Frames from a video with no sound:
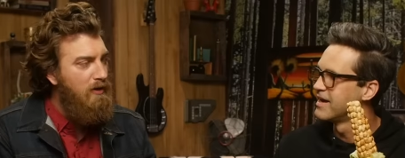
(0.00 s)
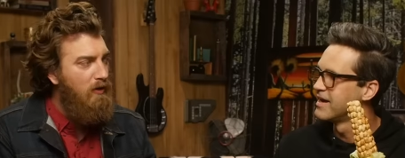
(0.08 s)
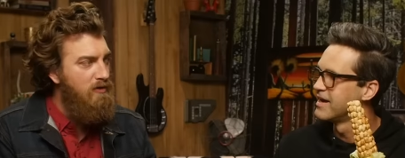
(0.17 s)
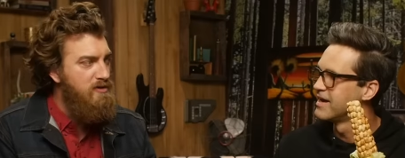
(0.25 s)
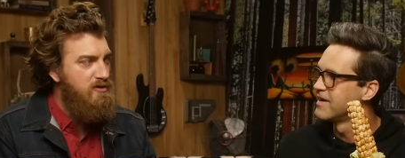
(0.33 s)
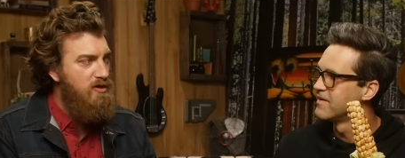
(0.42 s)
Speaker 1: or
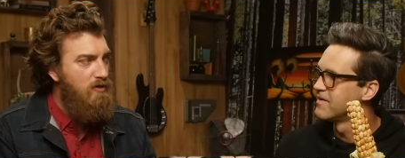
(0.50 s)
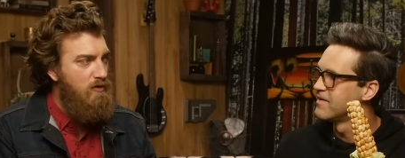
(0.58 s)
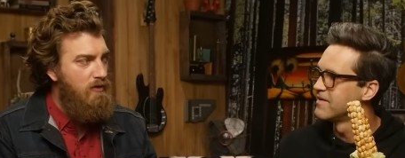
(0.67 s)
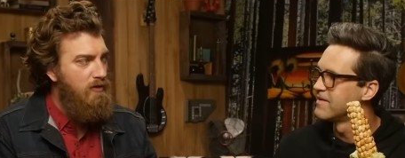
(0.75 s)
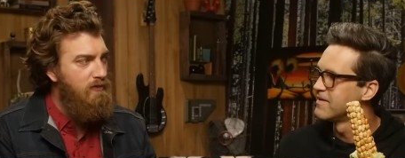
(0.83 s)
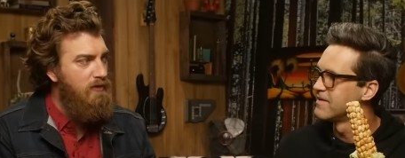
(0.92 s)
does
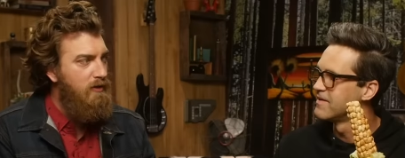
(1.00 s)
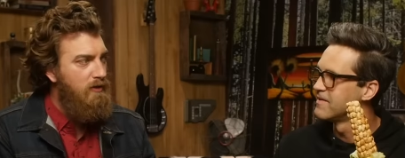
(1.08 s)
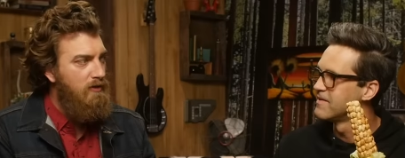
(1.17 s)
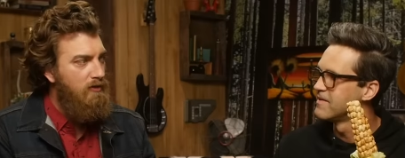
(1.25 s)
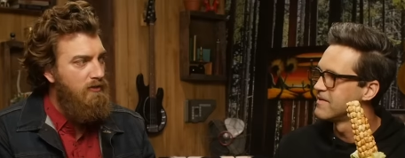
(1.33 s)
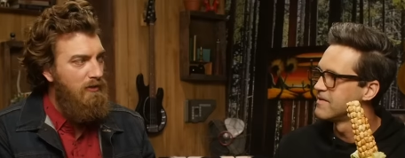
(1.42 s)
corn
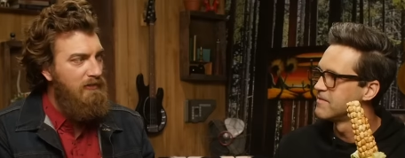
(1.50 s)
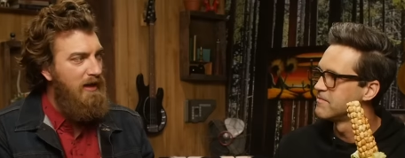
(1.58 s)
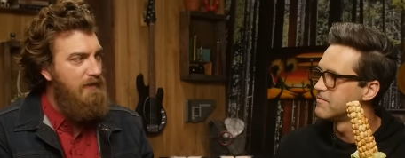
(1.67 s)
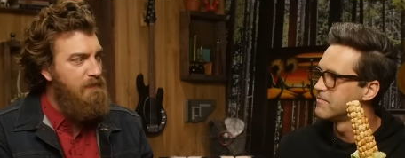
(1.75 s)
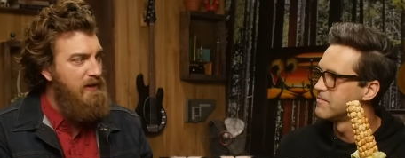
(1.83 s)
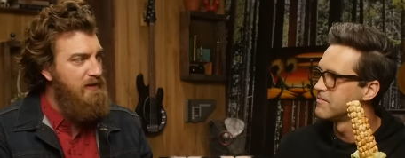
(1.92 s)
grow
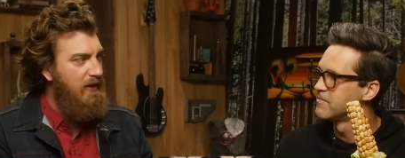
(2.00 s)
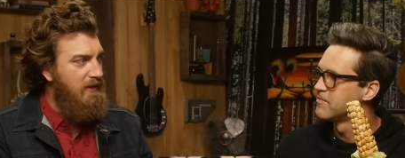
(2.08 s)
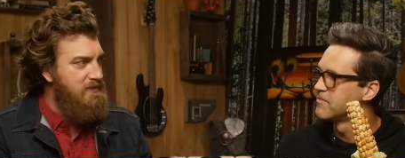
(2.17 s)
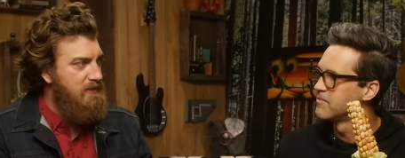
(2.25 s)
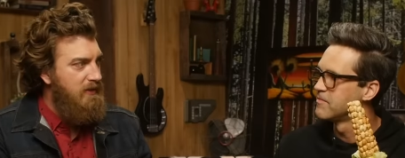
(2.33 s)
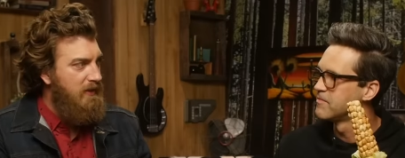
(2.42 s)
like
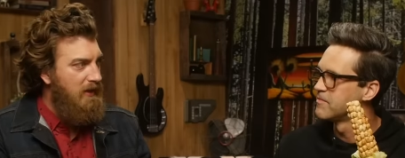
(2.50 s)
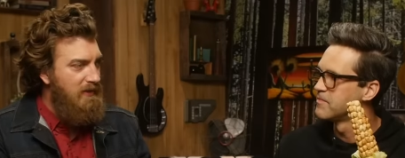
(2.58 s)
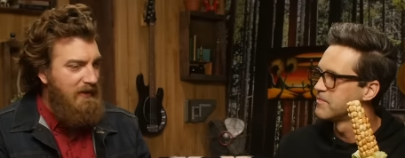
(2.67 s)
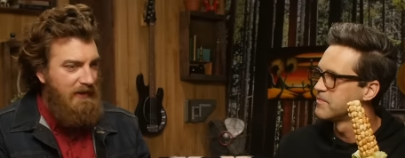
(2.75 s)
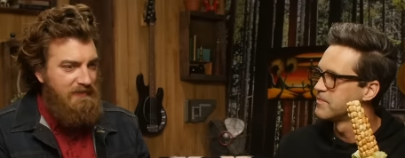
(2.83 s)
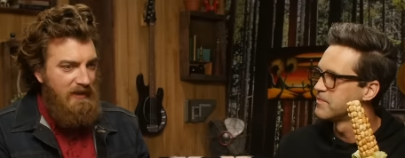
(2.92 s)
peanuts? And you
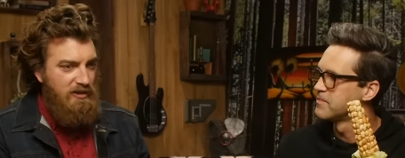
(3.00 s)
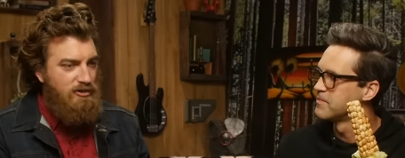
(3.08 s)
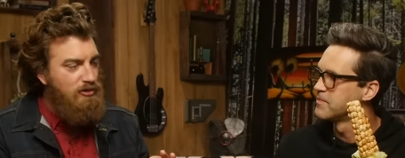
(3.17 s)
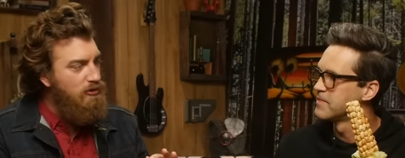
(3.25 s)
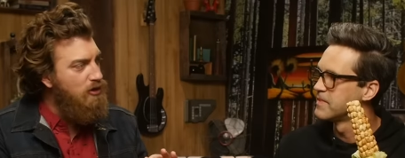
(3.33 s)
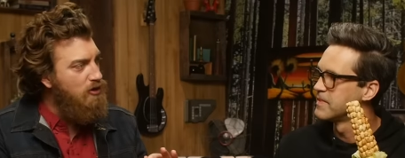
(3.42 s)
got to take
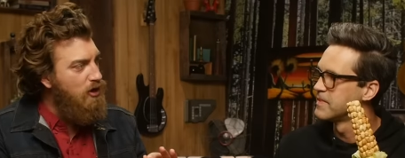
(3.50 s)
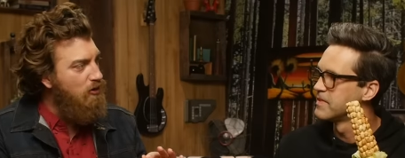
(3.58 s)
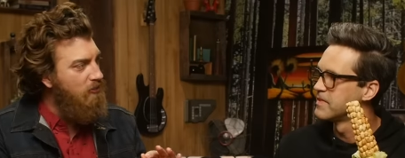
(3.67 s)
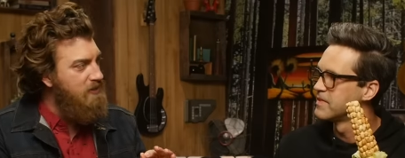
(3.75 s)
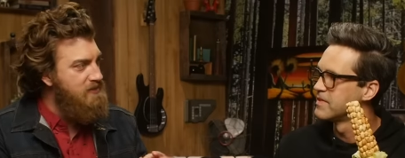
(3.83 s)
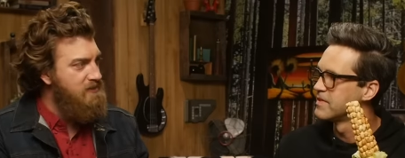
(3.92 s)
two little
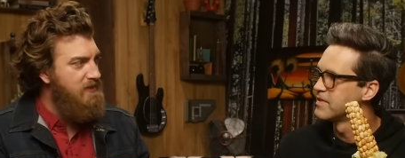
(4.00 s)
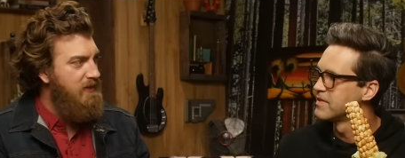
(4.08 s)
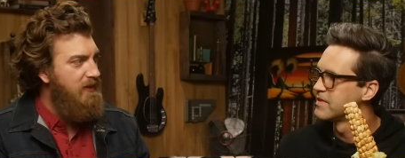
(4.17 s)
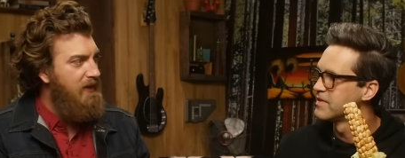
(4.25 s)
corns